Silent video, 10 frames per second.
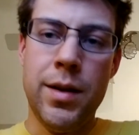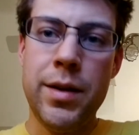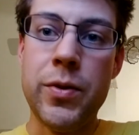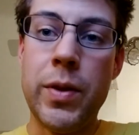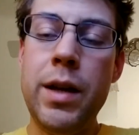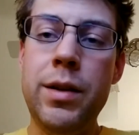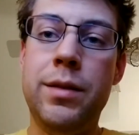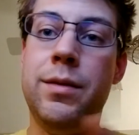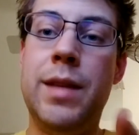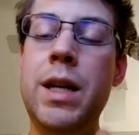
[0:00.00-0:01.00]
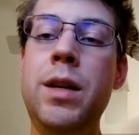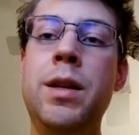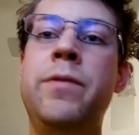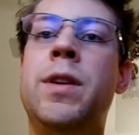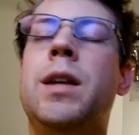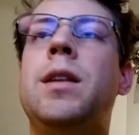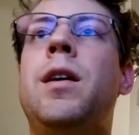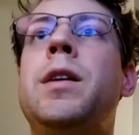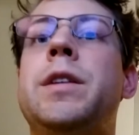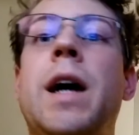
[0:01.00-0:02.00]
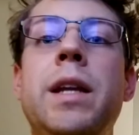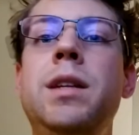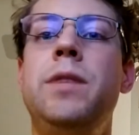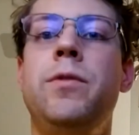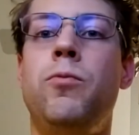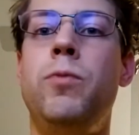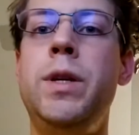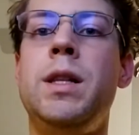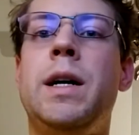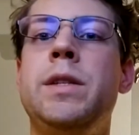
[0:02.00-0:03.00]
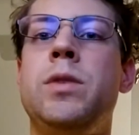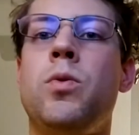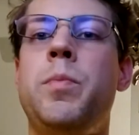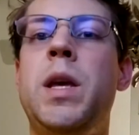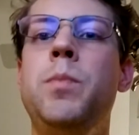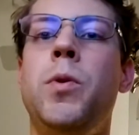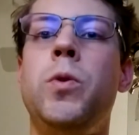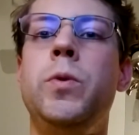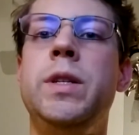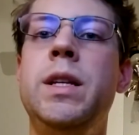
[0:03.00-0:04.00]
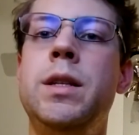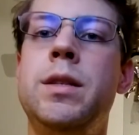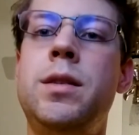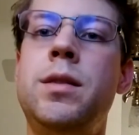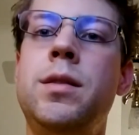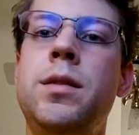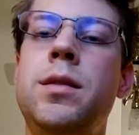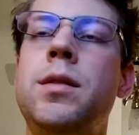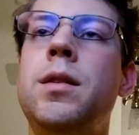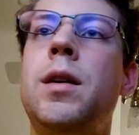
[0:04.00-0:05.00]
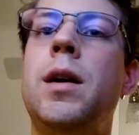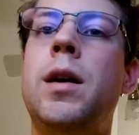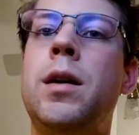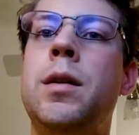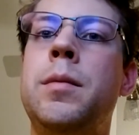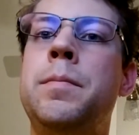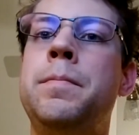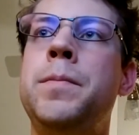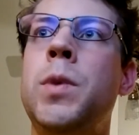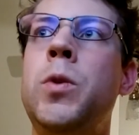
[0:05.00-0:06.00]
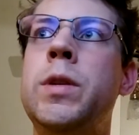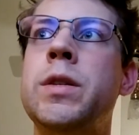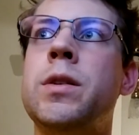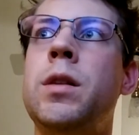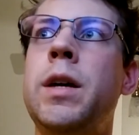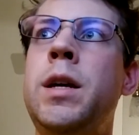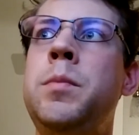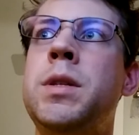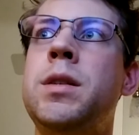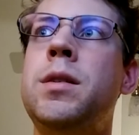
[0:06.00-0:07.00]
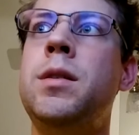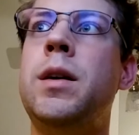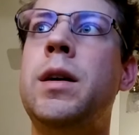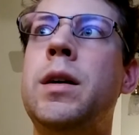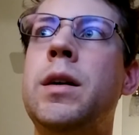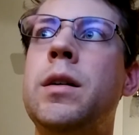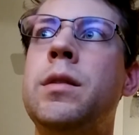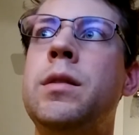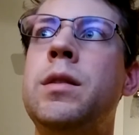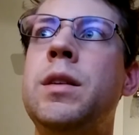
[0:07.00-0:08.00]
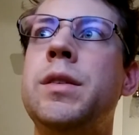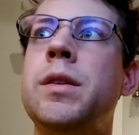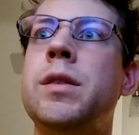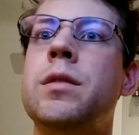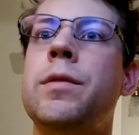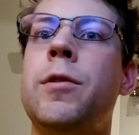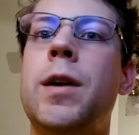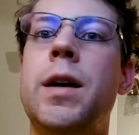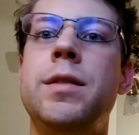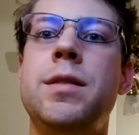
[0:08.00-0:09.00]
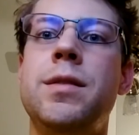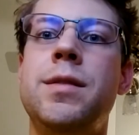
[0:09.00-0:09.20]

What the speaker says: So they didn't even acknowledge. I didn't even realize there were people who didn't, who disclaimed the existence of Christ,